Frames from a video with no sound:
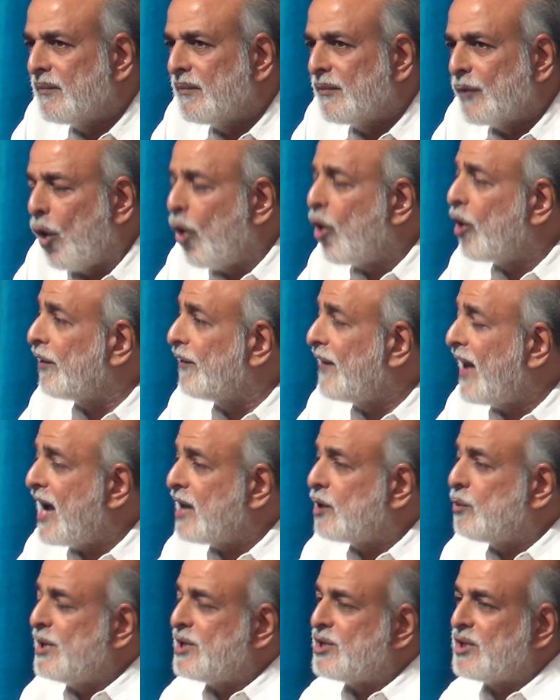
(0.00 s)
or
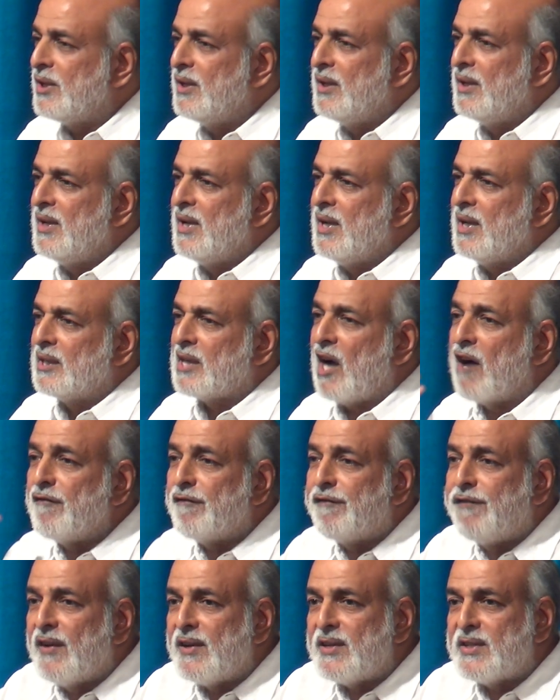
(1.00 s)
that which
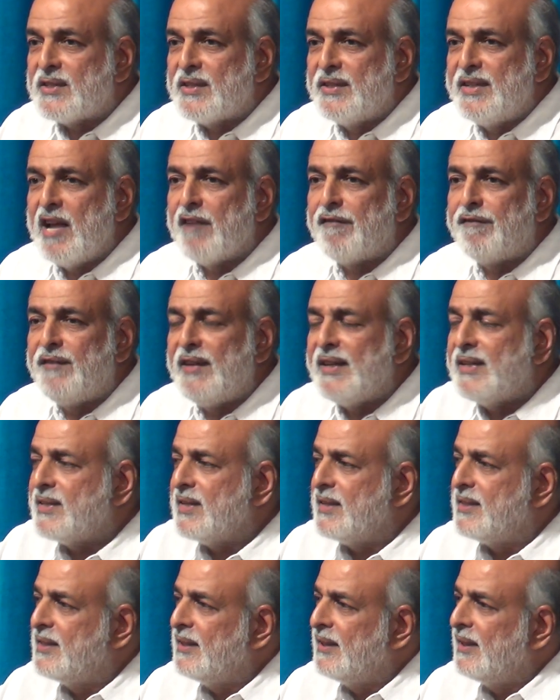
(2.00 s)
comforts the
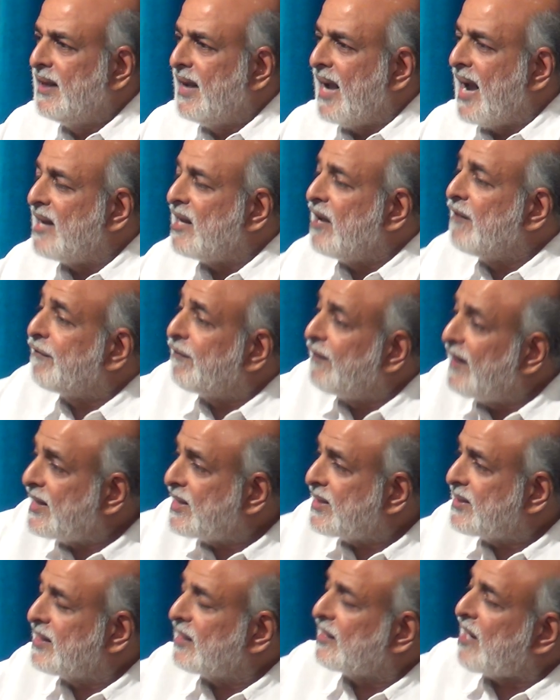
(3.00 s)
afflicted and
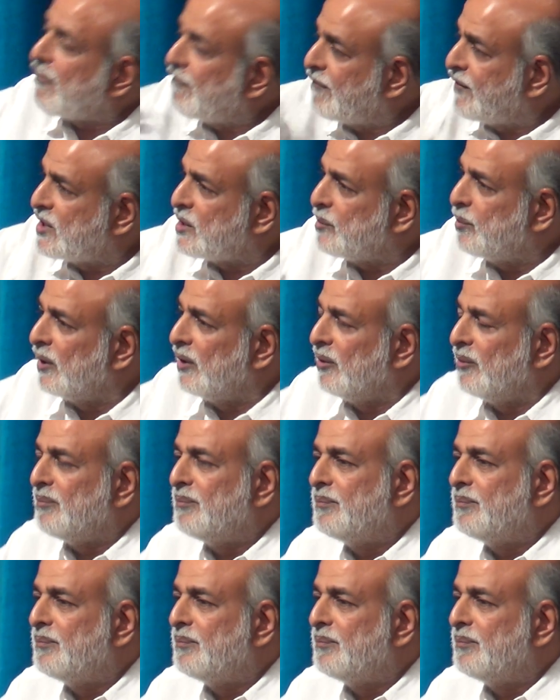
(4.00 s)
afflicts the comfortable.